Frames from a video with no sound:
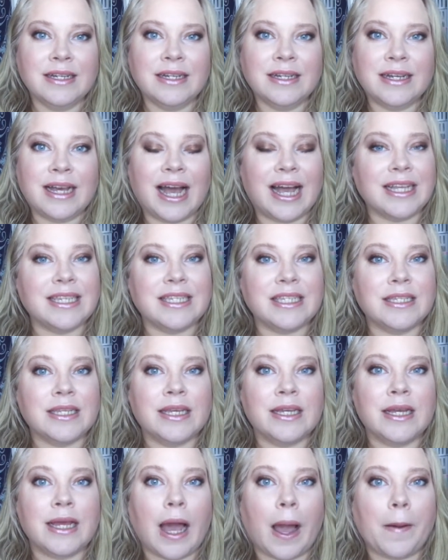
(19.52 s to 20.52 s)
as
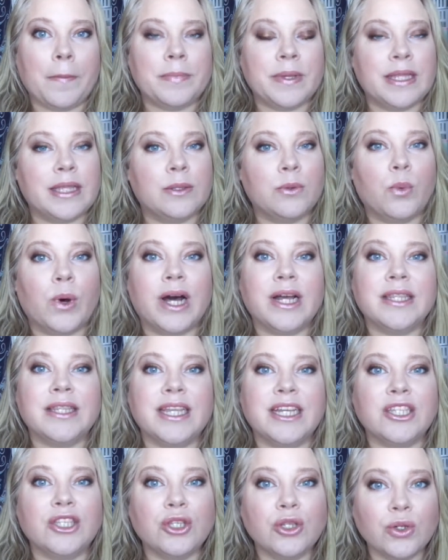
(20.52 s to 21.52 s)
update 1
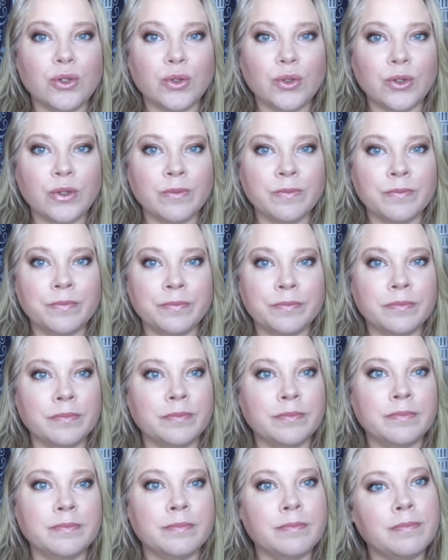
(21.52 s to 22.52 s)
and 2,
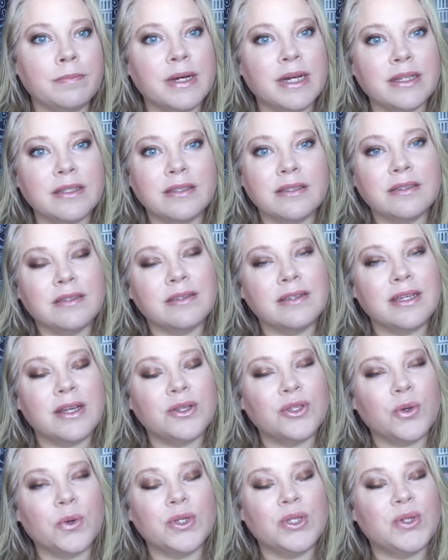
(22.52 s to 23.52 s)
but
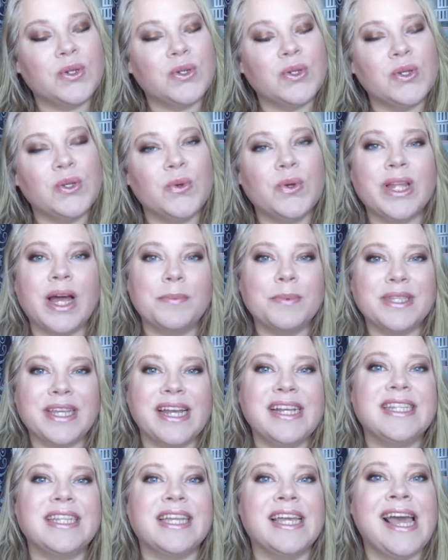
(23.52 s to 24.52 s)
it's always good to do an
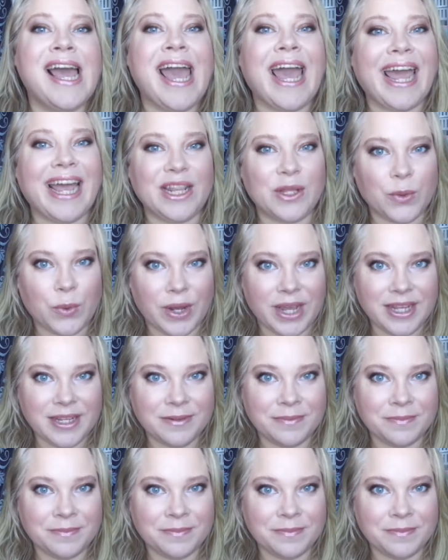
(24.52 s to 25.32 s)
update anyway.